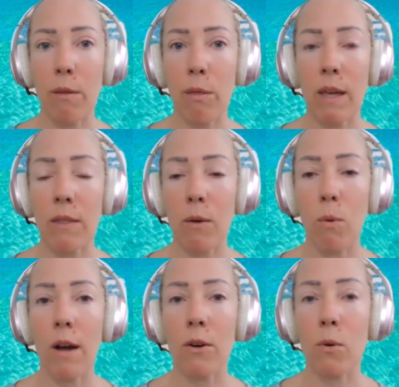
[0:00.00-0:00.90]
think they
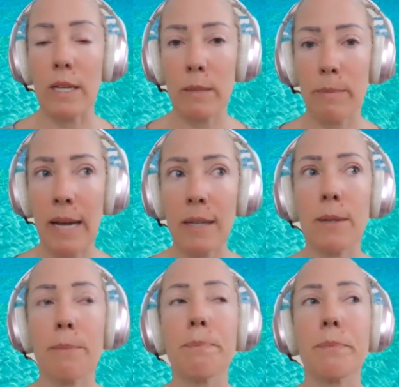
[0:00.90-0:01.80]
want or expect.
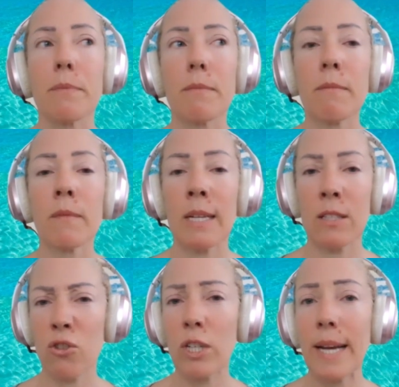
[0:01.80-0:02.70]
It's
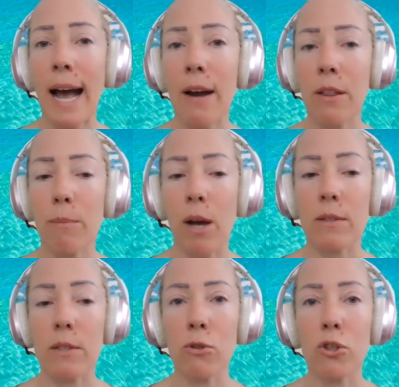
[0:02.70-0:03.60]
usually an out-of-the-box
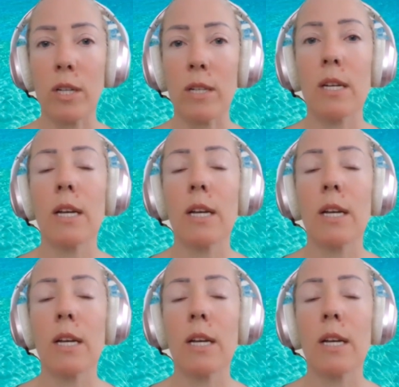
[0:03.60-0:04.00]
solution.